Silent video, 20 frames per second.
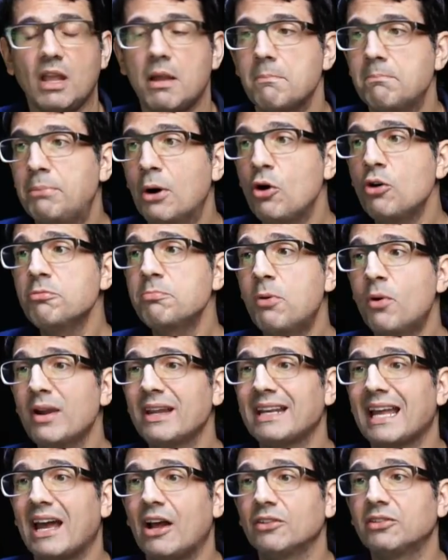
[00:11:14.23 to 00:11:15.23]
both
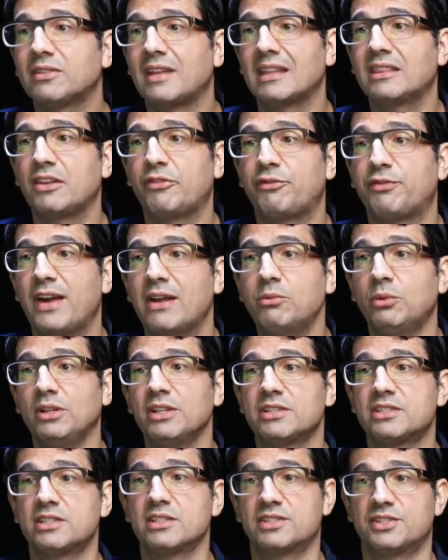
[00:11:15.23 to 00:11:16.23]
point out that the
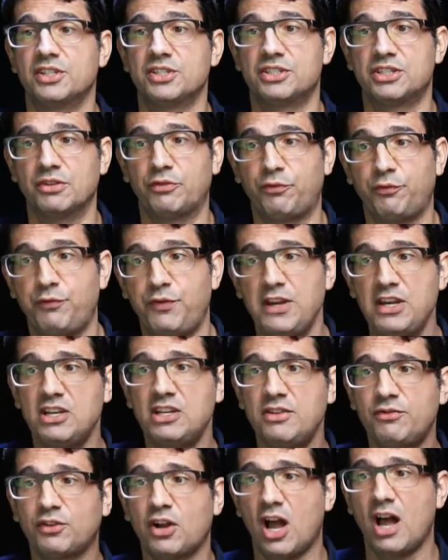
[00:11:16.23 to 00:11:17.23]
Federalist is the
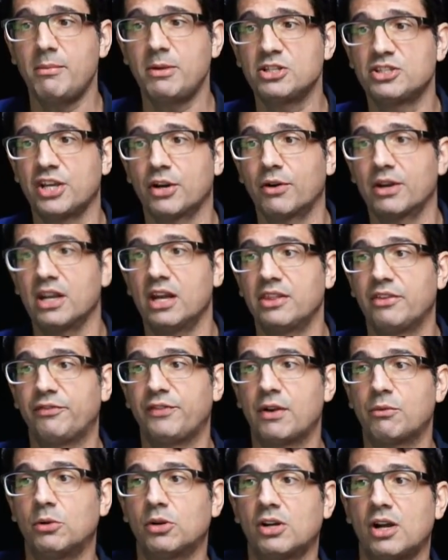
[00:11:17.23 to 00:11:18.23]
definitive commentary on the
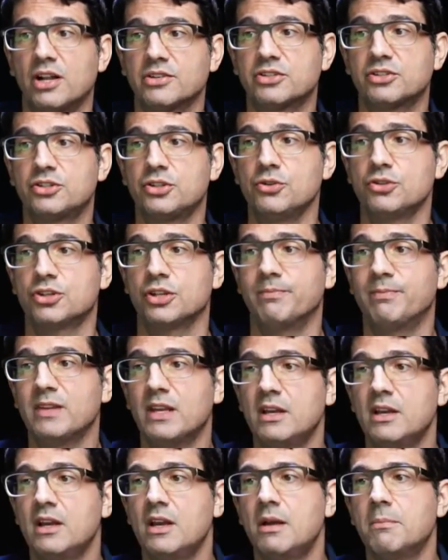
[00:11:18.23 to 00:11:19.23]
federal Constitution,
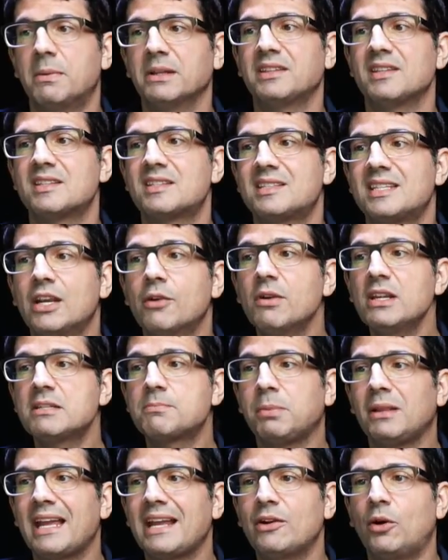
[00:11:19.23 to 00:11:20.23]
but the series
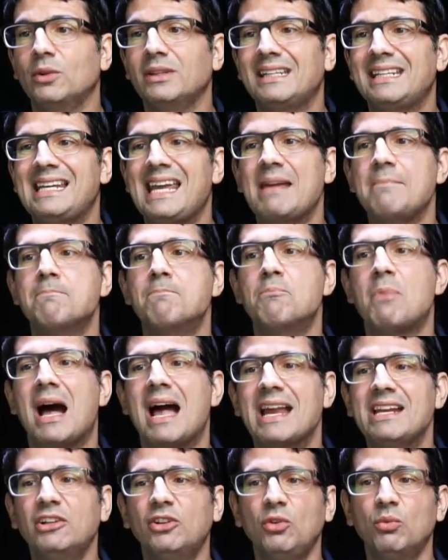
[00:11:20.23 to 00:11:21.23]
played only a
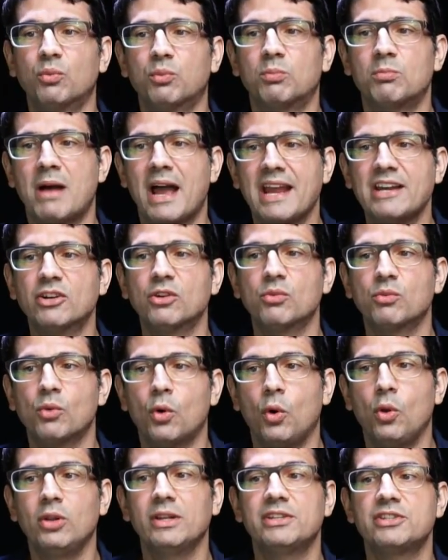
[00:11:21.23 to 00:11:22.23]
minor
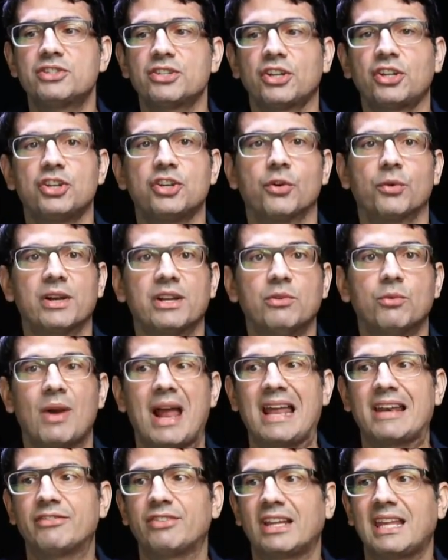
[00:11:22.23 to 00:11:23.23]
role in securing
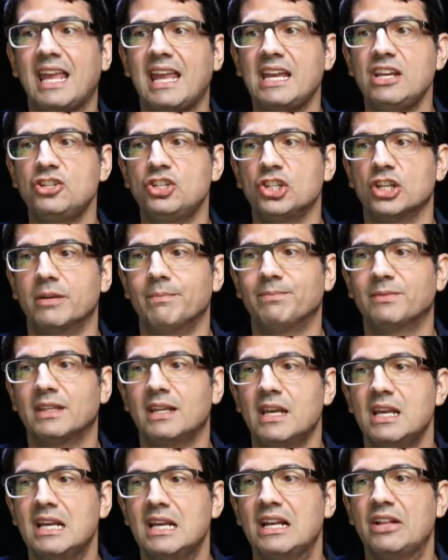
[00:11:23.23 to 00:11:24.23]
ratification.
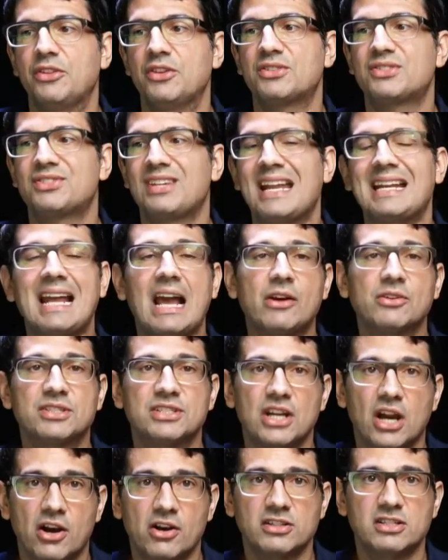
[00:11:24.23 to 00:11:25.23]
The State House
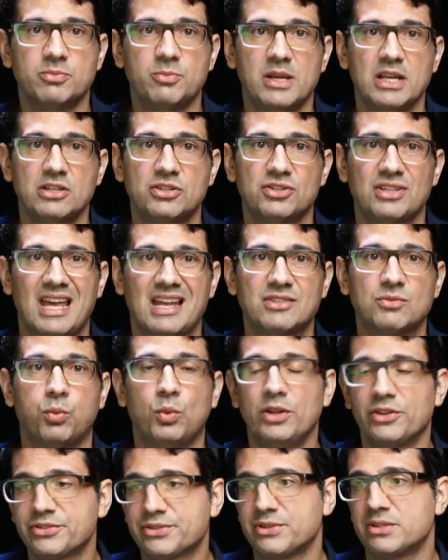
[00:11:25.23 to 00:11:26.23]
Yard speech, that's
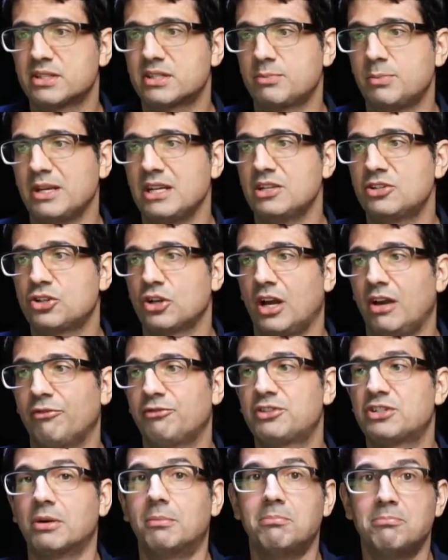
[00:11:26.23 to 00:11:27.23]
Wilson's speech
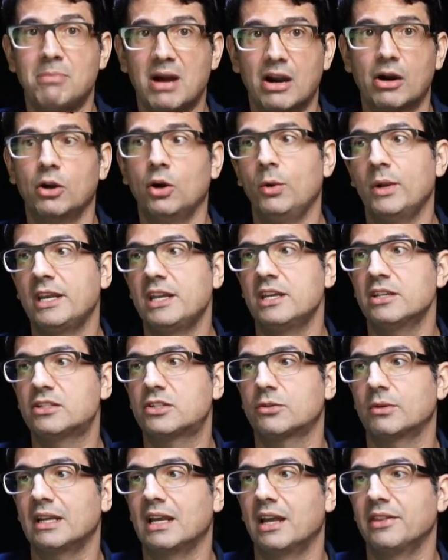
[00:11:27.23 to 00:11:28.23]
of tomorrow in
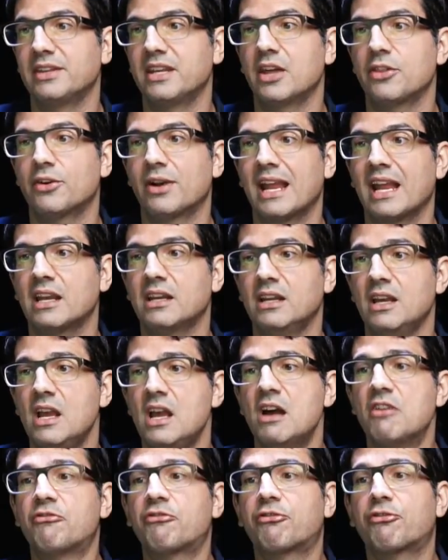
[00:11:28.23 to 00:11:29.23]
history, on the other hand,
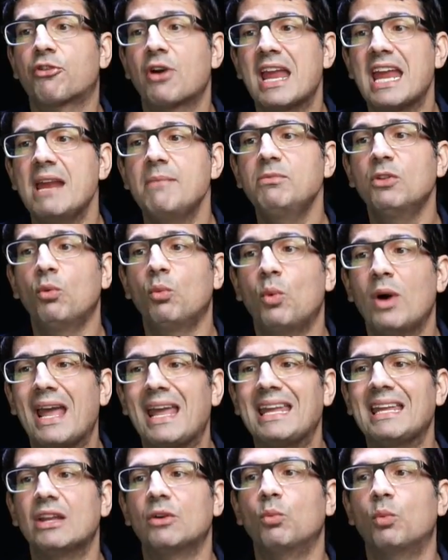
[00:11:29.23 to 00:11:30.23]
framed the
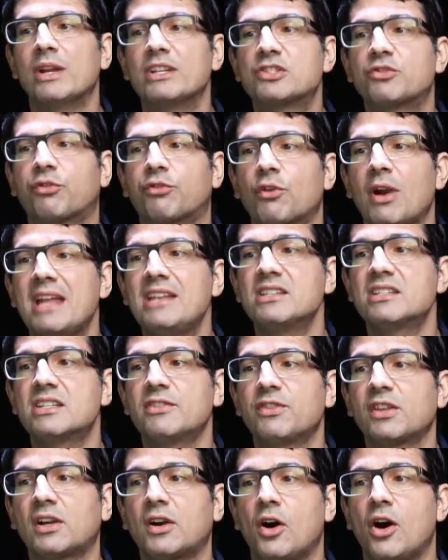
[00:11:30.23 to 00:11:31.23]
way in which friends
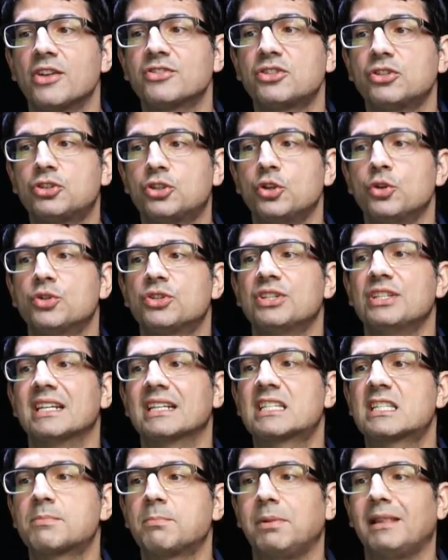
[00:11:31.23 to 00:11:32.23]
of the Constitution
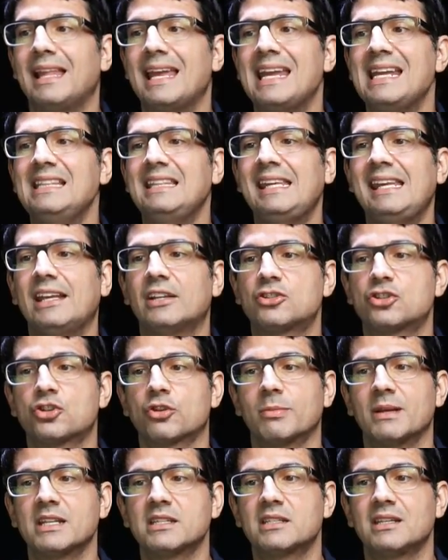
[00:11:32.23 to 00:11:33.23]
explained the
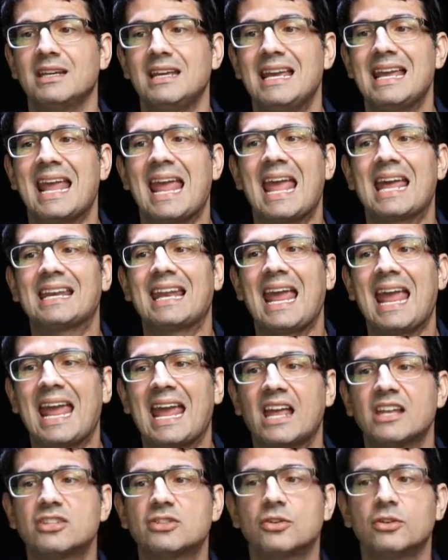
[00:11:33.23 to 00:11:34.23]
instrument and
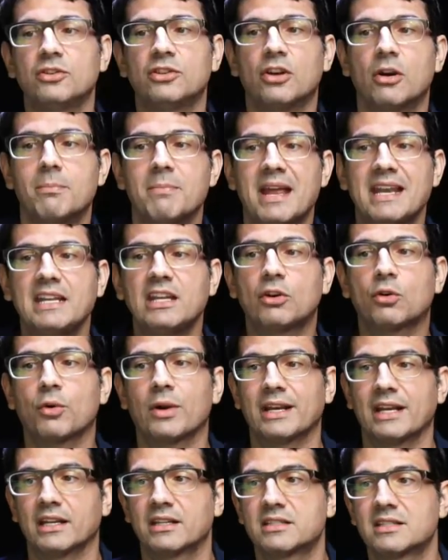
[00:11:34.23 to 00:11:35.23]
answered their many
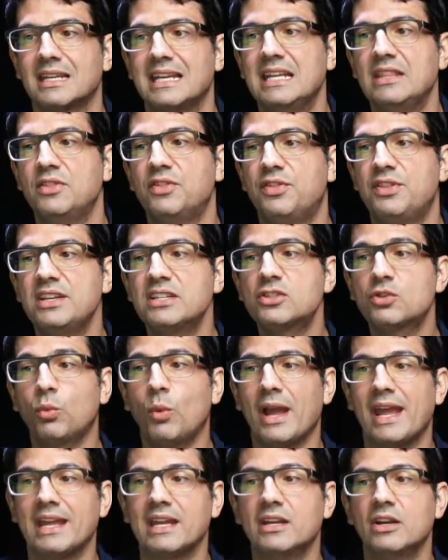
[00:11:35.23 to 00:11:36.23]
critics. In this
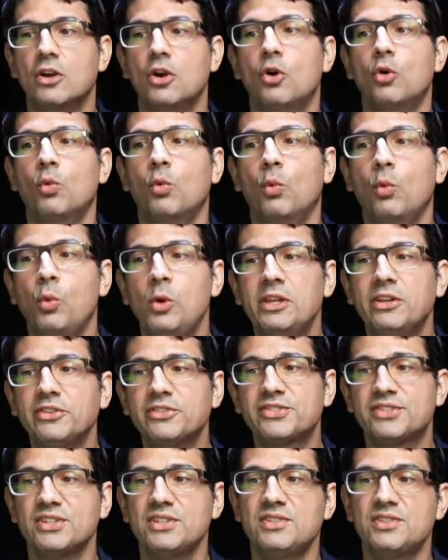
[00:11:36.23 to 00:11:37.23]
way,
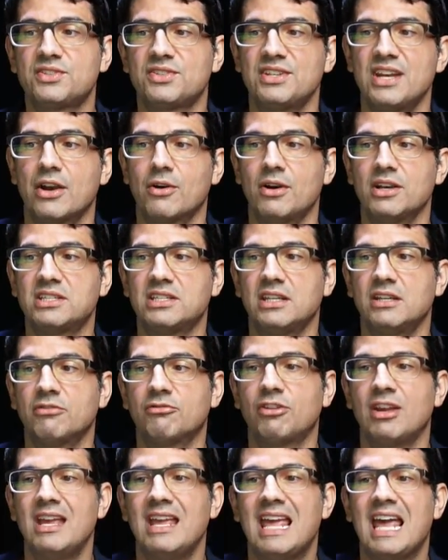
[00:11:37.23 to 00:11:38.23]
Wilson's
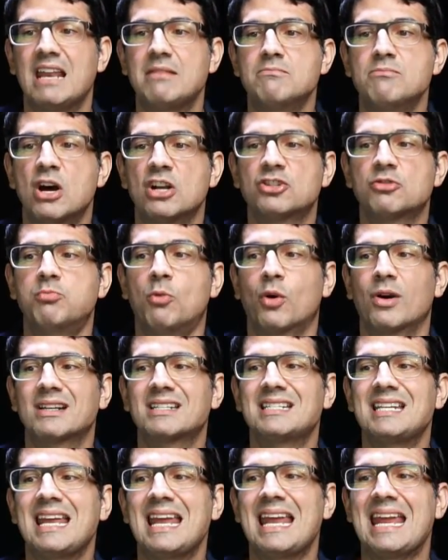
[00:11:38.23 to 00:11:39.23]
narrative had much more
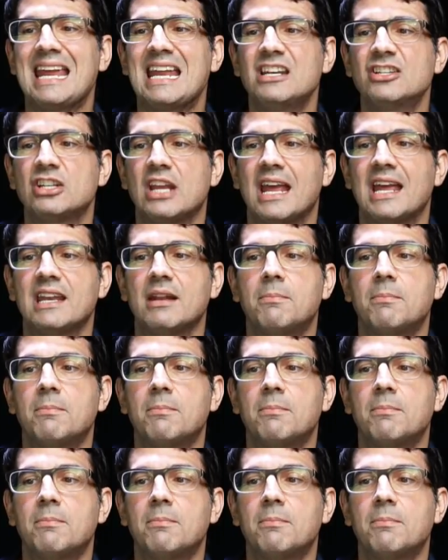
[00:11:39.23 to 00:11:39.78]
tangible